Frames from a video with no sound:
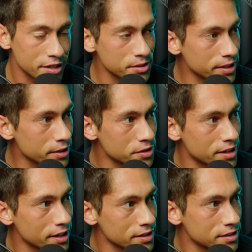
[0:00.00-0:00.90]
doing those
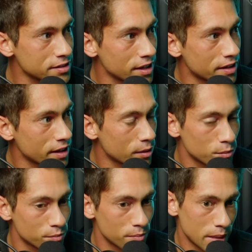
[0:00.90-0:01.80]
things. Yeah. I think
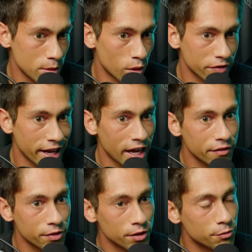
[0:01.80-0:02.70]
maybe one of a
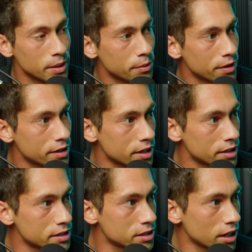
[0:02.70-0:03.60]
handful of people that
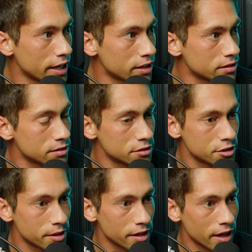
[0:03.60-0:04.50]
does like
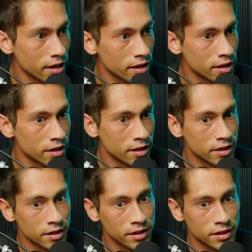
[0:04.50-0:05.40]
doing that.
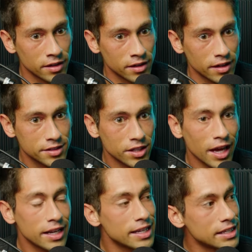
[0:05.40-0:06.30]
It's a
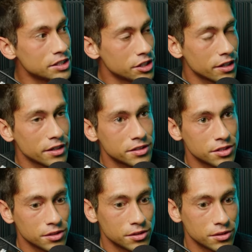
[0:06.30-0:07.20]
lot easier
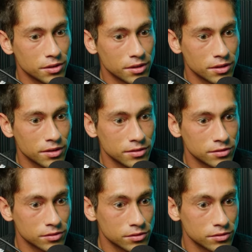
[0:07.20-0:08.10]
to
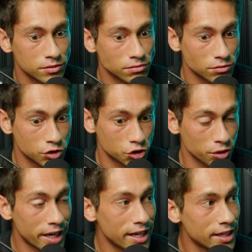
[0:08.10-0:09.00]

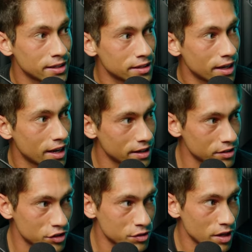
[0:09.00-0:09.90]
train
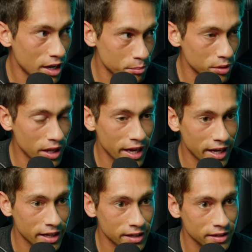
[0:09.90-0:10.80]
and
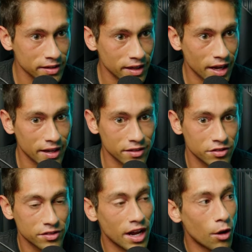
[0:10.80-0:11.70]
play
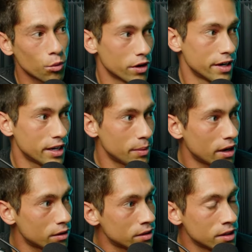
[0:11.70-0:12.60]
and not worry
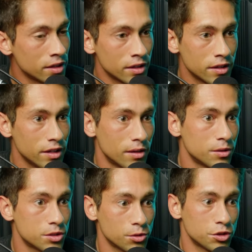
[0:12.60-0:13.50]
about
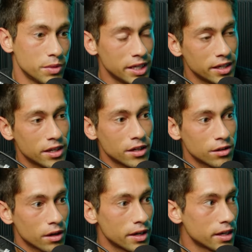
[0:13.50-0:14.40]
social media or
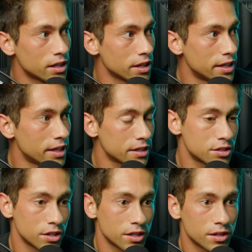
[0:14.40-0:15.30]
running clinics
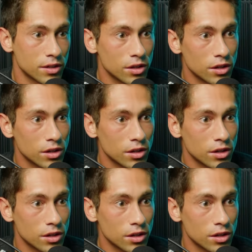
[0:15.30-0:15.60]
or